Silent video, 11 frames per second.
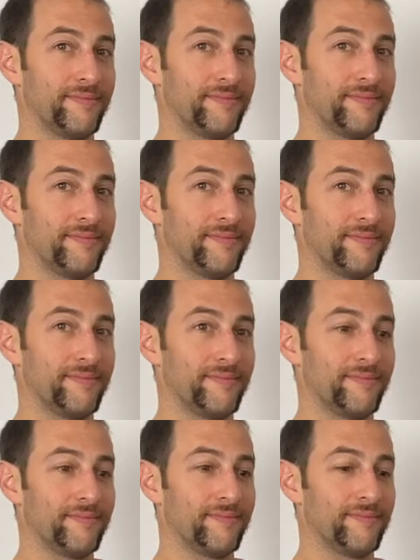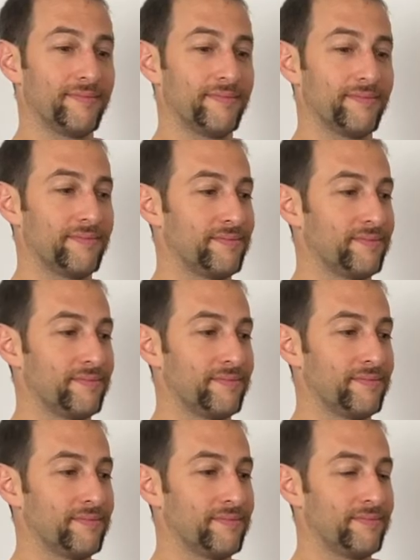
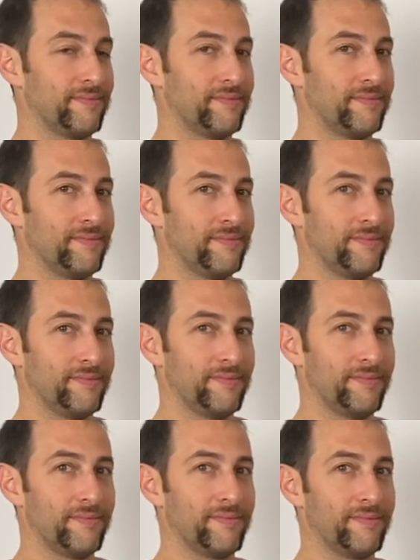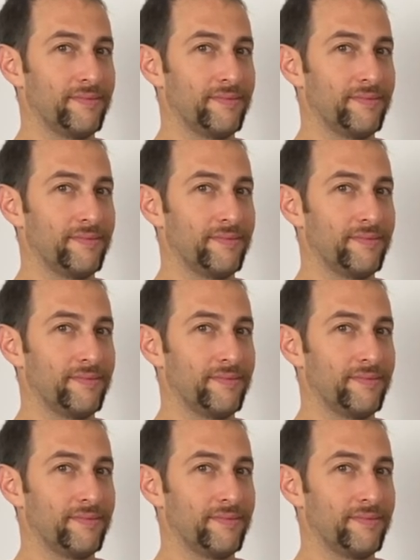The person shown says nothing.